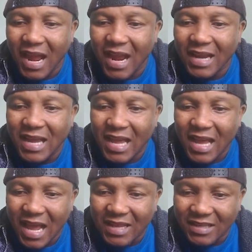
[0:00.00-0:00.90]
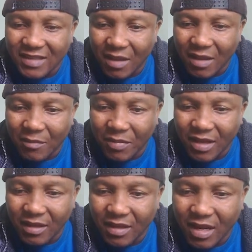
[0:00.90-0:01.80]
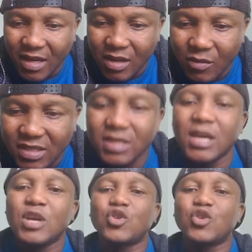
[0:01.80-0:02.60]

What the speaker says: and this number here, T.